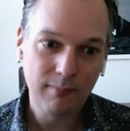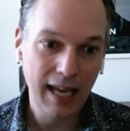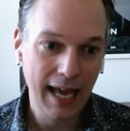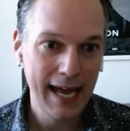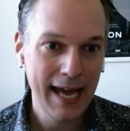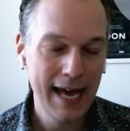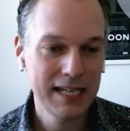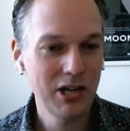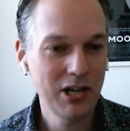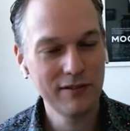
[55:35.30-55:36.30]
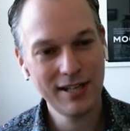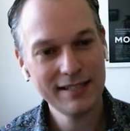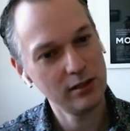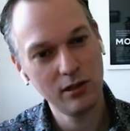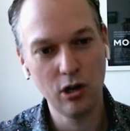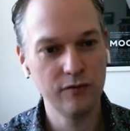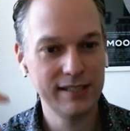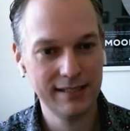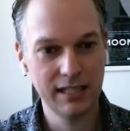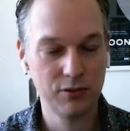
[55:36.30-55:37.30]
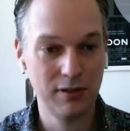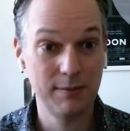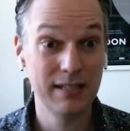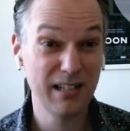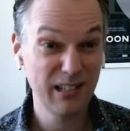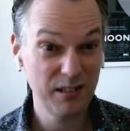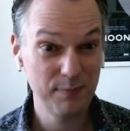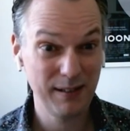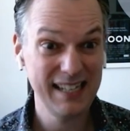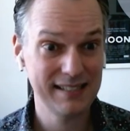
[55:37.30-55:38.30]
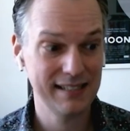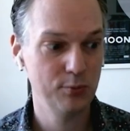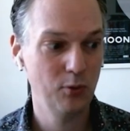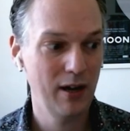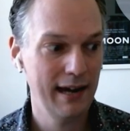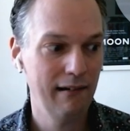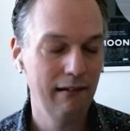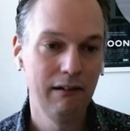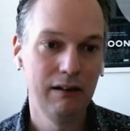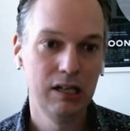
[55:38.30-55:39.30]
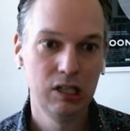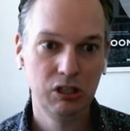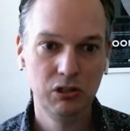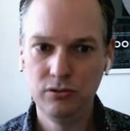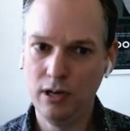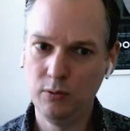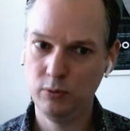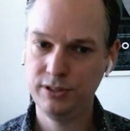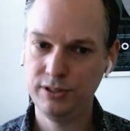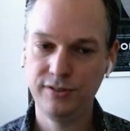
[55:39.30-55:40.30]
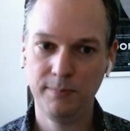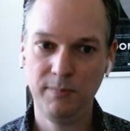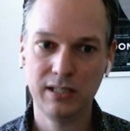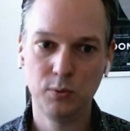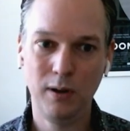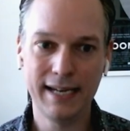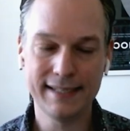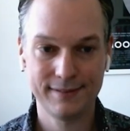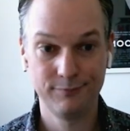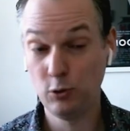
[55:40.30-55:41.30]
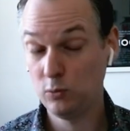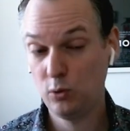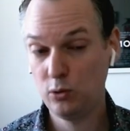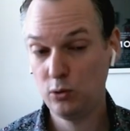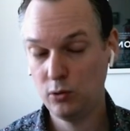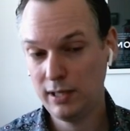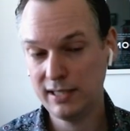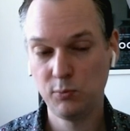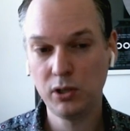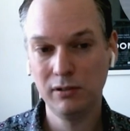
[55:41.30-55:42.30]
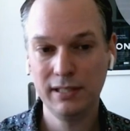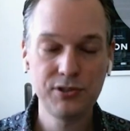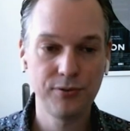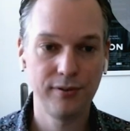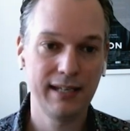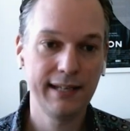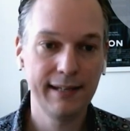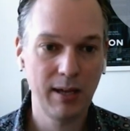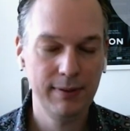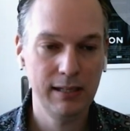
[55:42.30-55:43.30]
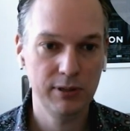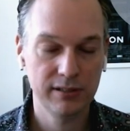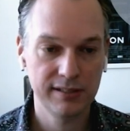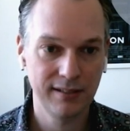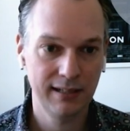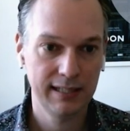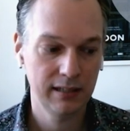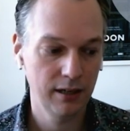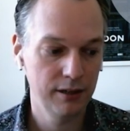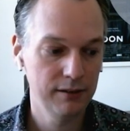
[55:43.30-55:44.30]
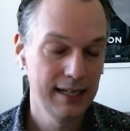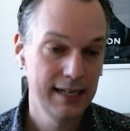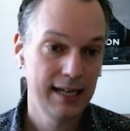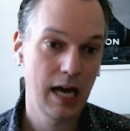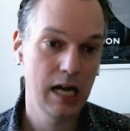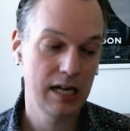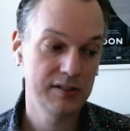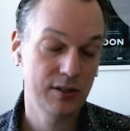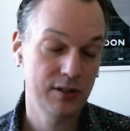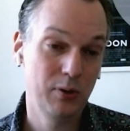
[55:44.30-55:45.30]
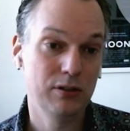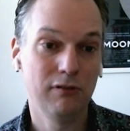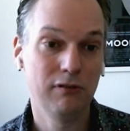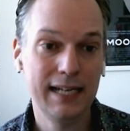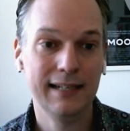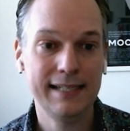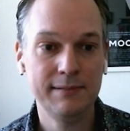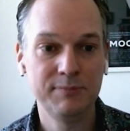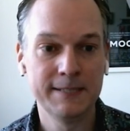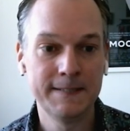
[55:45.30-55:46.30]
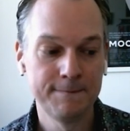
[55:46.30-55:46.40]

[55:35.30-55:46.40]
know, so that's obviously extreme, but there's a lot of places where you don't want to do something twice. Well, that's what your initial thinking may be when you're designing code. And so when you're writing Lambda,